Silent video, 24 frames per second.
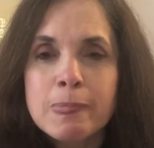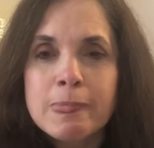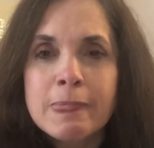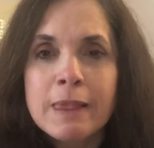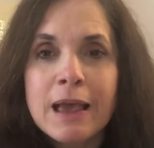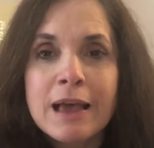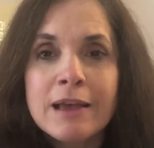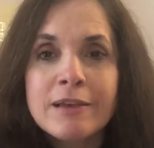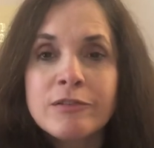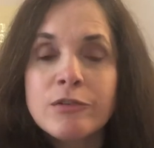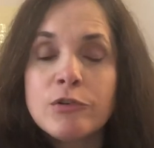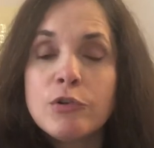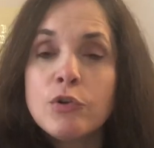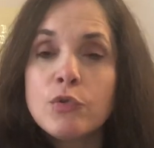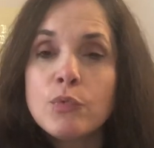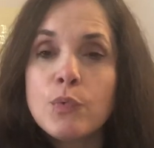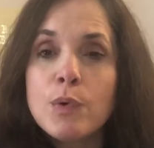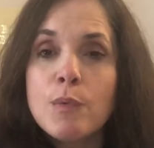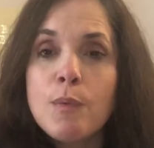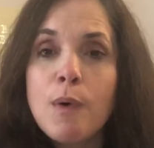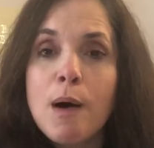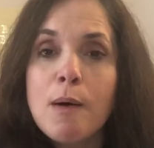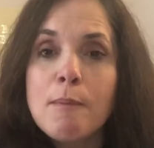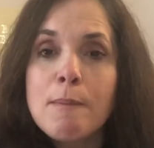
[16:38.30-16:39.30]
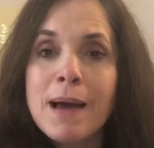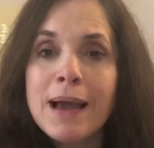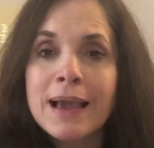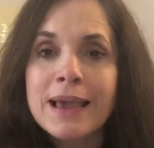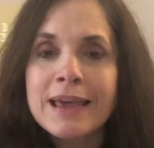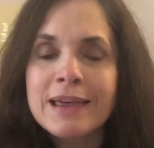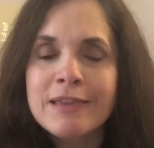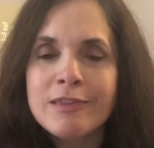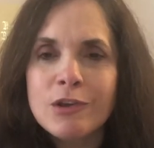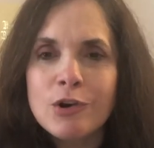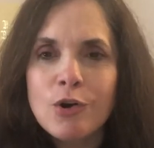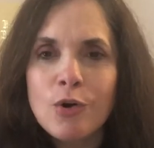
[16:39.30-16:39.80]
As soon as we walk back
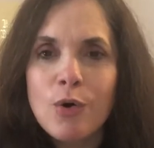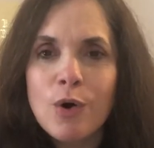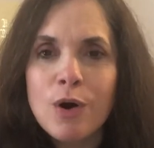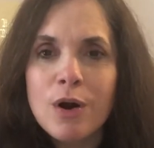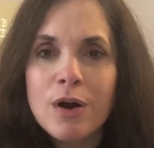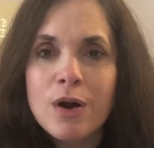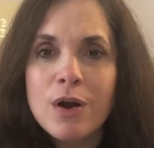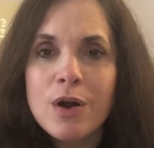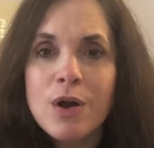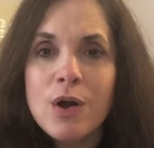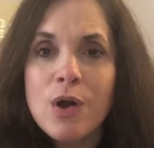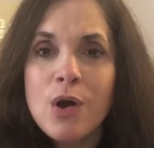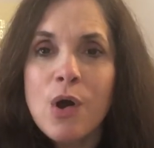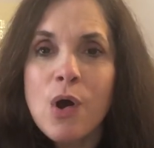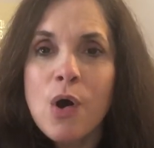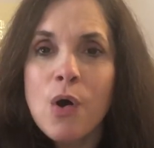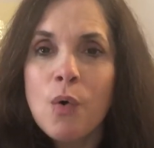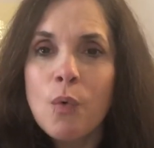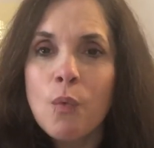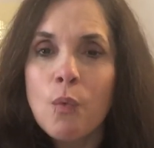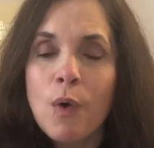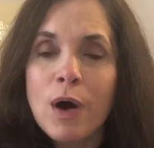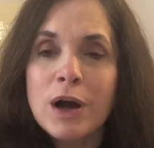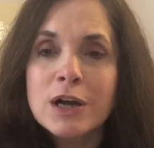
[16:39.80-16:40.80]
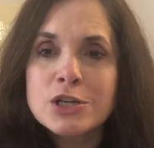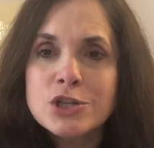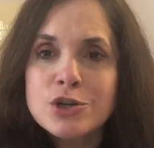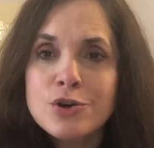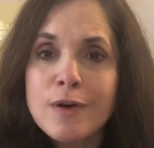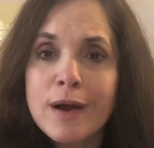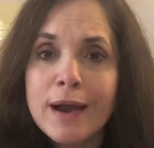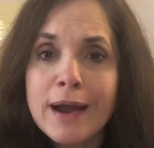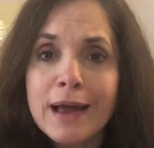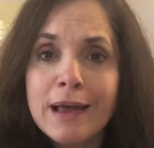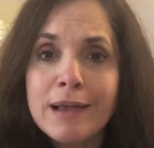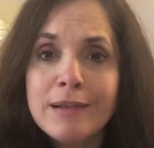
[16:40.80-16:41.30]
in the door, wash our
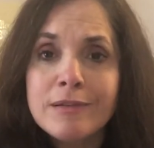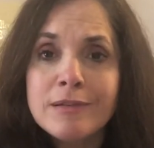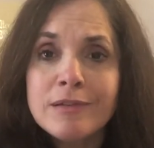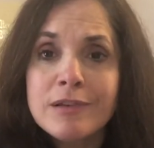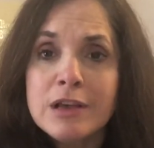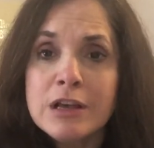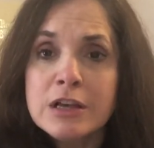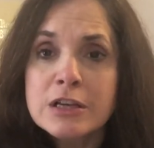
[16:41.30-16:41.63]
hands